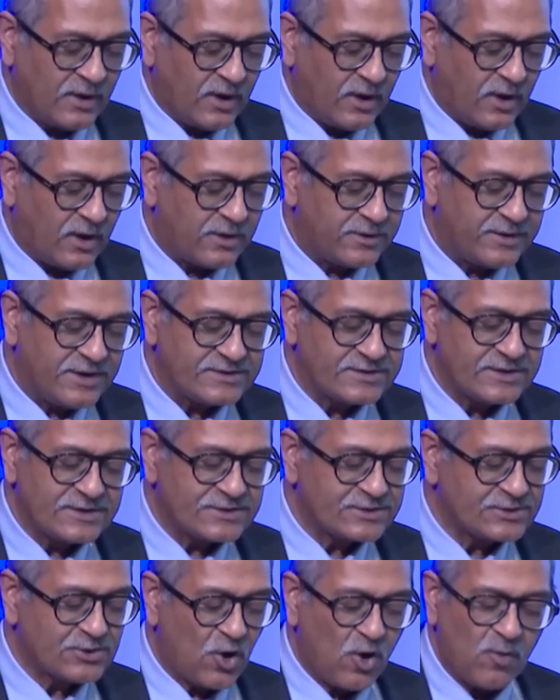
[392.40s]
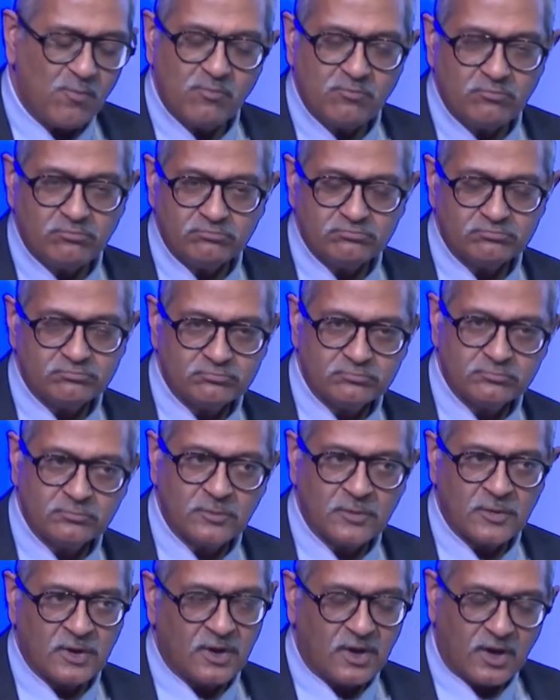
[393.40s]
Uh, Desert Storm,
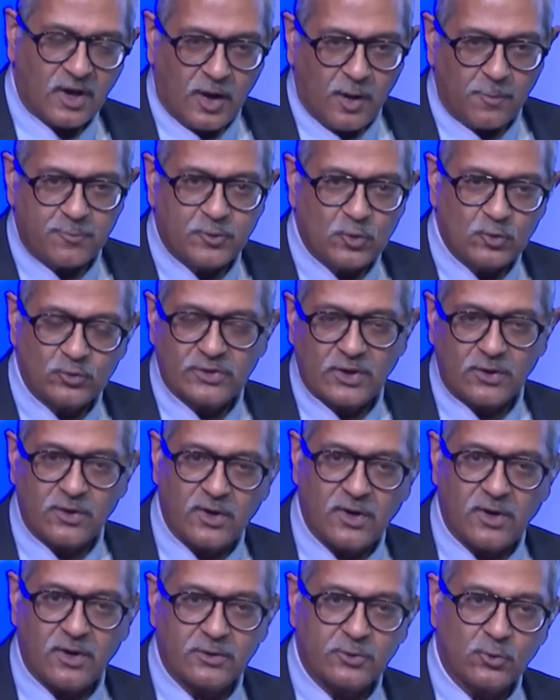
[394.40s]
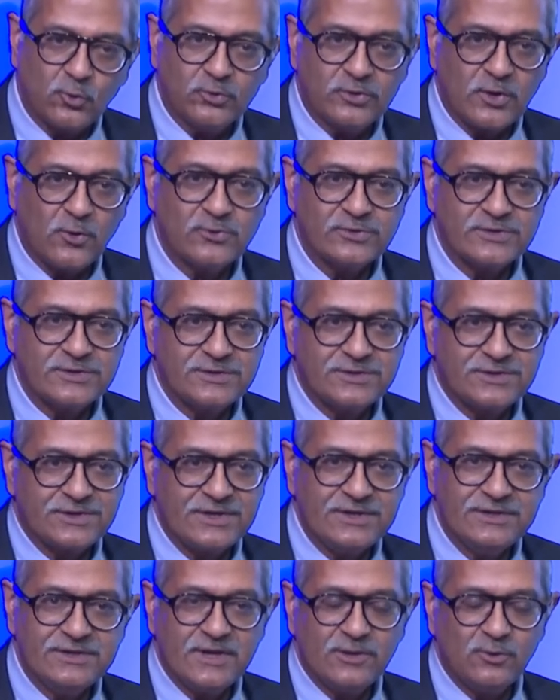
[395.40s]
up to uh,
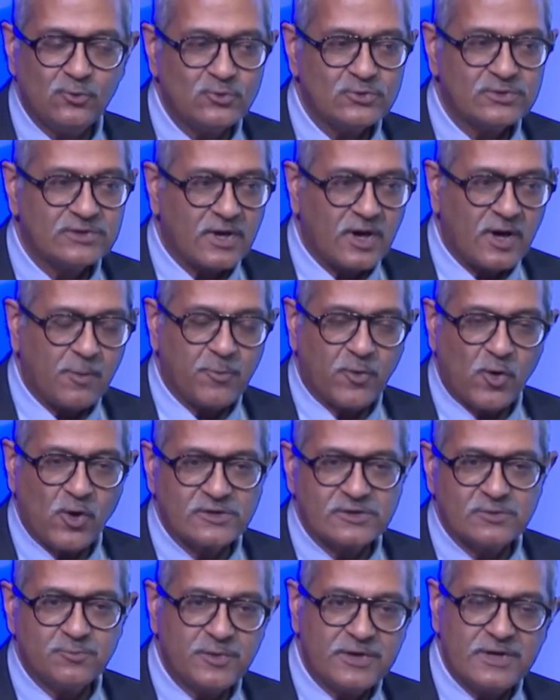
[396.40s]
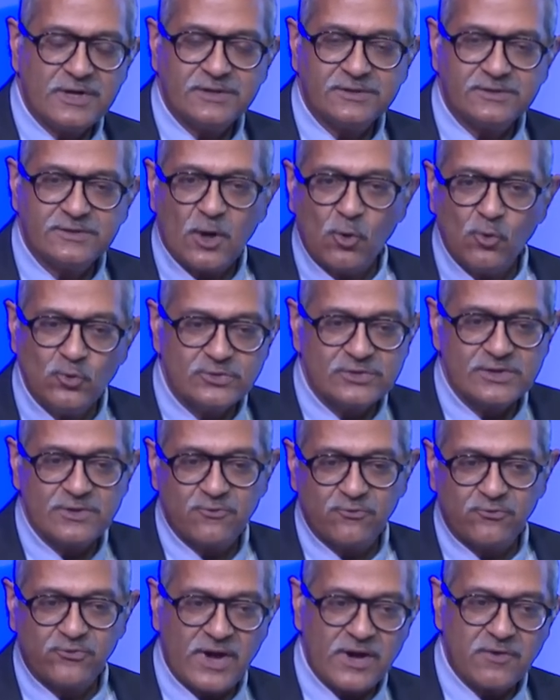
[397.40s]
2003, they used approximately
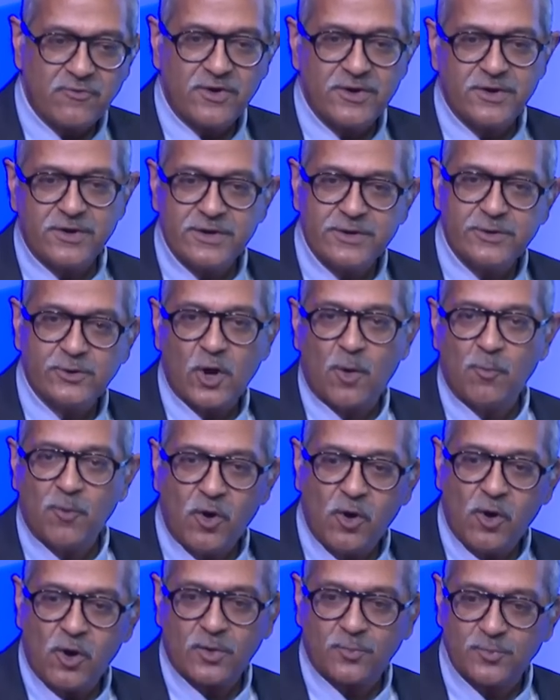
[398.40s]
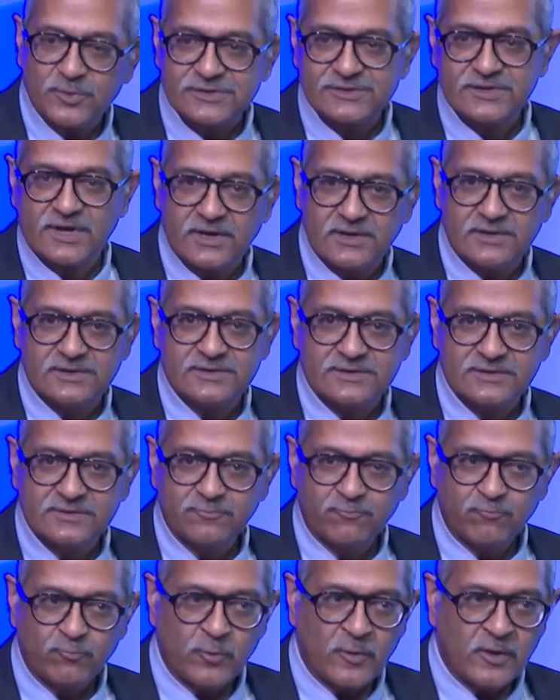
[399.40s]
1,500 Tomahawk missiles.
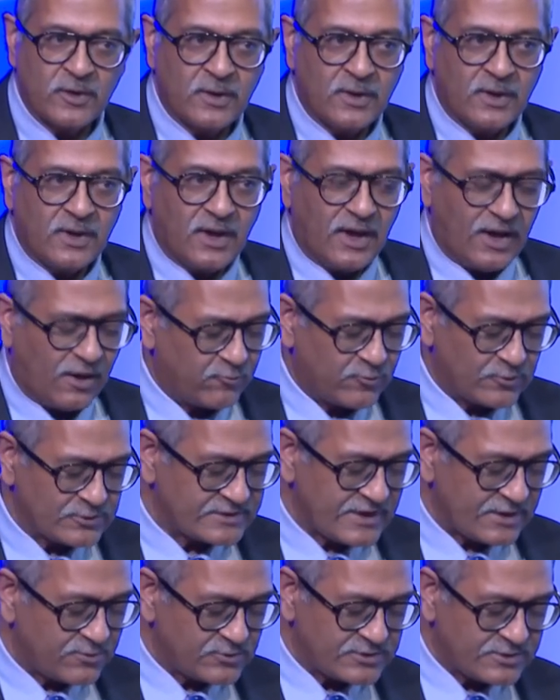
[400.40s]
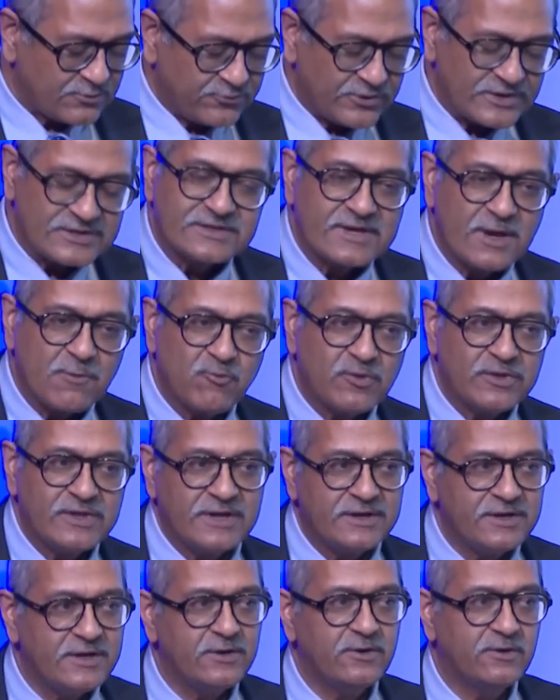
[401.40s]
Of course, that was the first time when
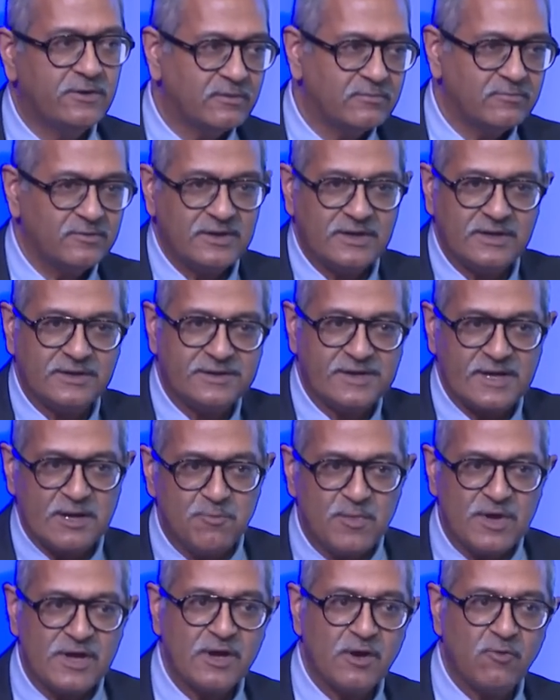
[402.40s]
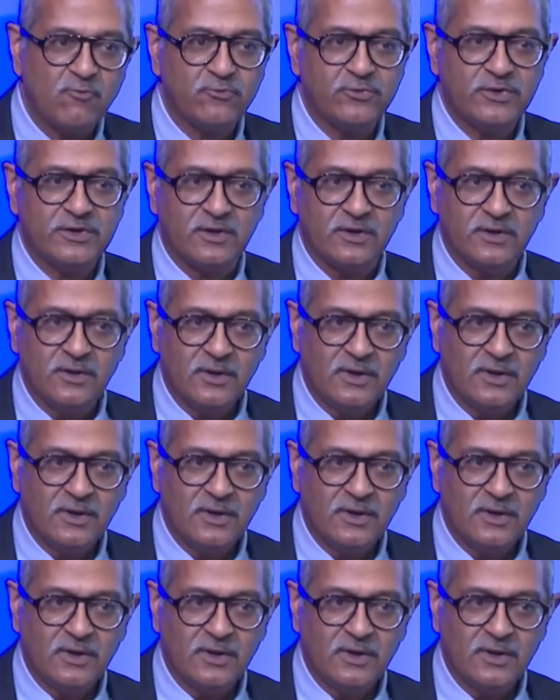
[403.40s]
they did the teaming of the